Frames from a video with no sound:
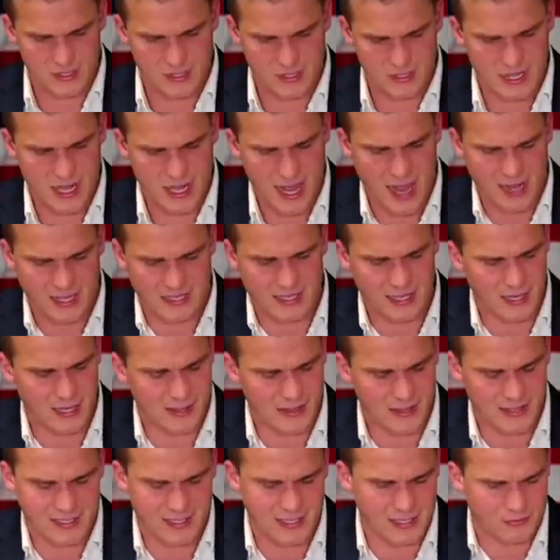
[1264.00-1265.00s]
This one's next, and
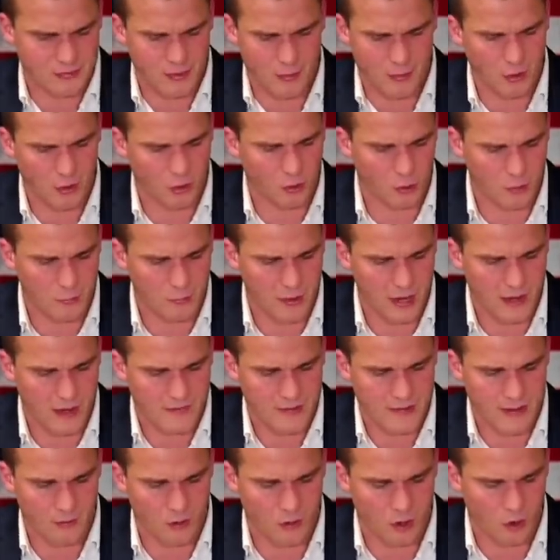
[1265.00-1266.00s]
this is from a group that
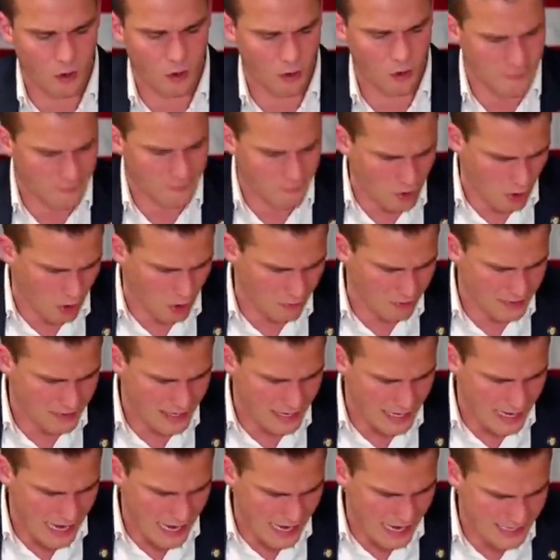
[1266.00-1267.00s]
I've never heard of called The